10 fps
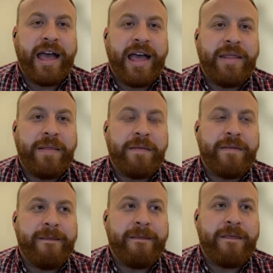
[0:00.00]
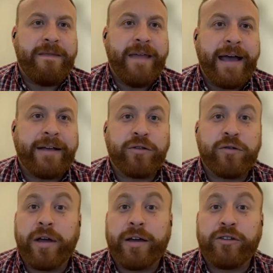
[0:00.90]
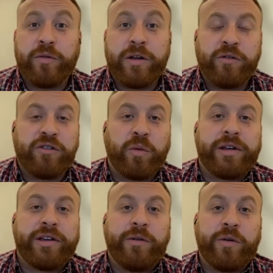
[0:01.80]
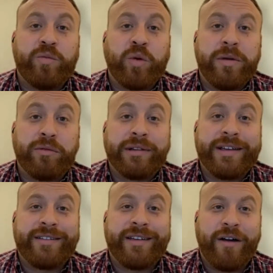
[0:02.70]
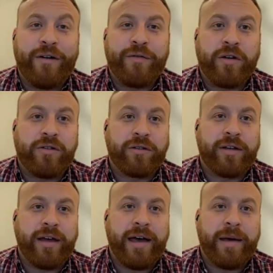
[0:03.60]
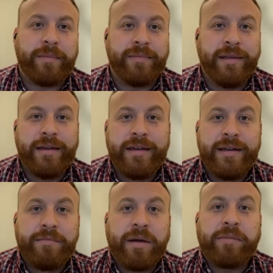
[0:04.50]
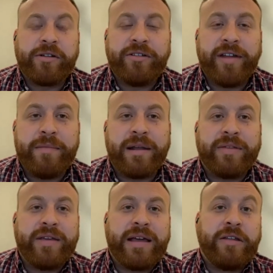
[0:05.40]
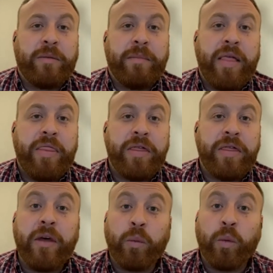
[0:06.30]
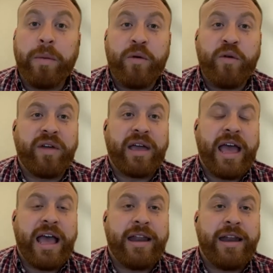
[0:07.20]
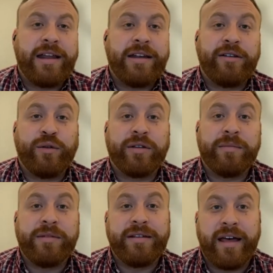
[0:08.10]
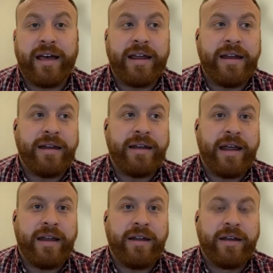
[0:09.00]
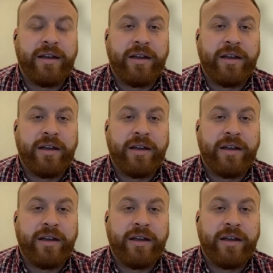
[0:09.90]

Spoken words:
And DAG's Streeteries Working Group will be releasing our first published statement at the end of the month, and then we'll be moving ahead into some design and